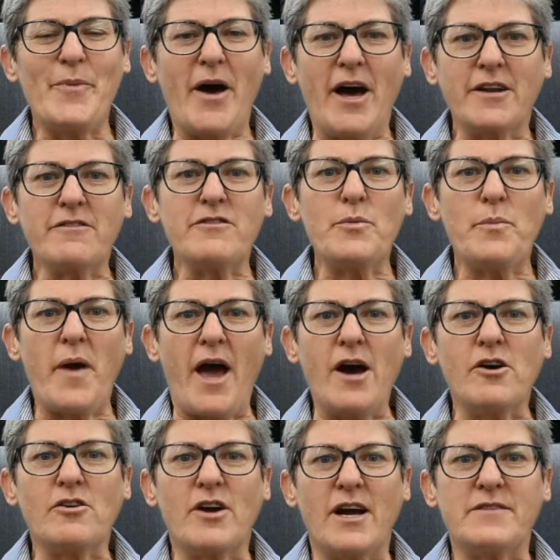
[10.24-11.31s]
Part of the
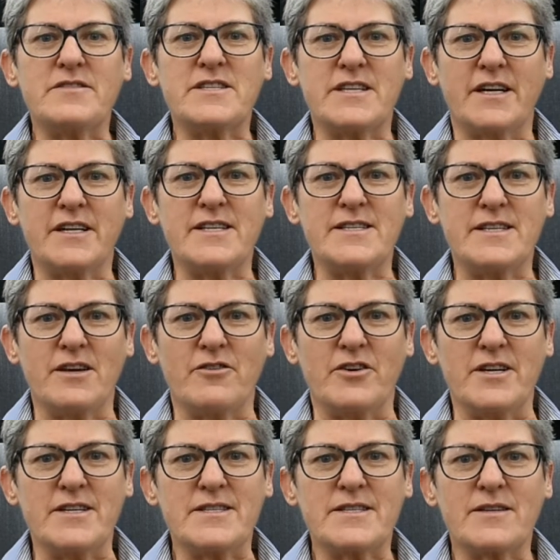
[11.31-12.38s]
Palgrave Study
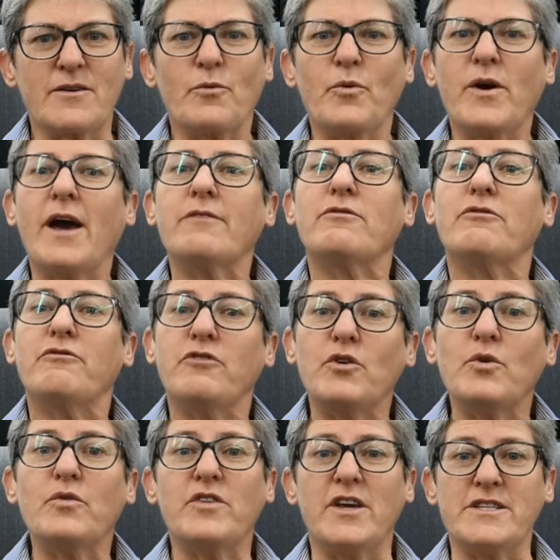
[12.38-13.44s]
Series, we have a
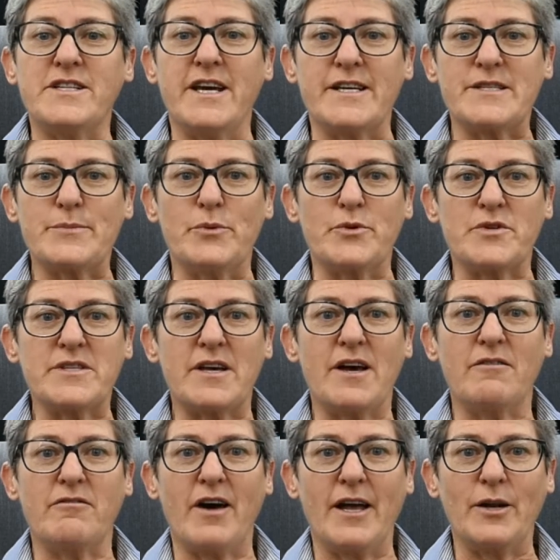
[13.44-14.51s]
few of their textbooks
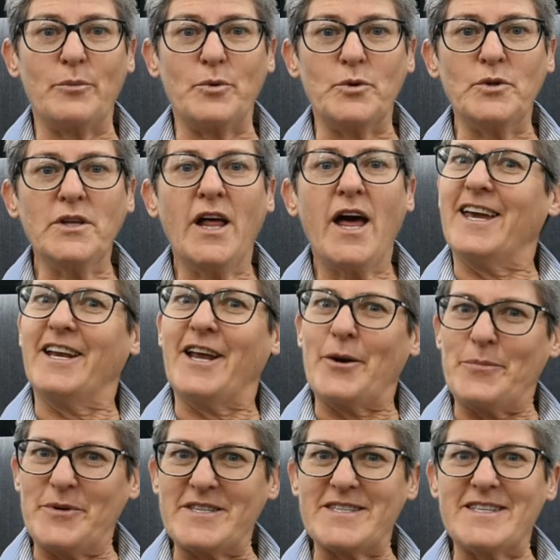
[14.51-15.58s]
available in
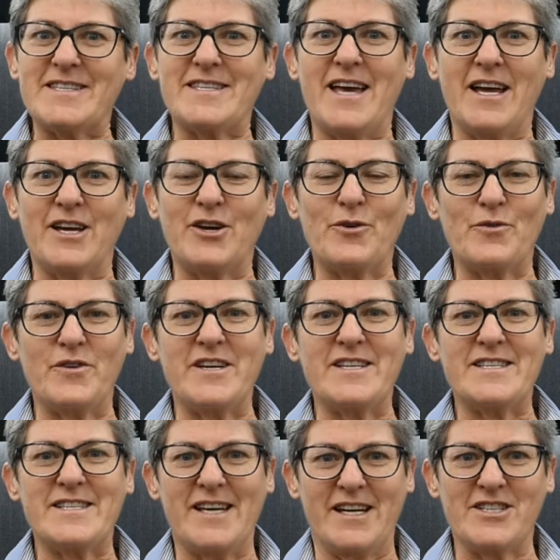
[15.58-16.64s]
our Business and
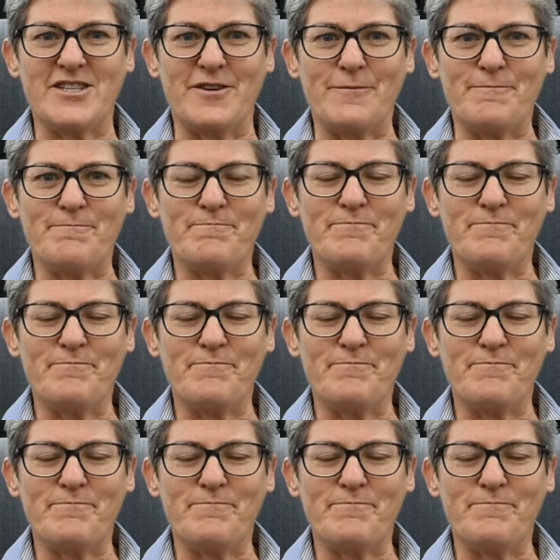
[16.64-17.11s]
Careers section.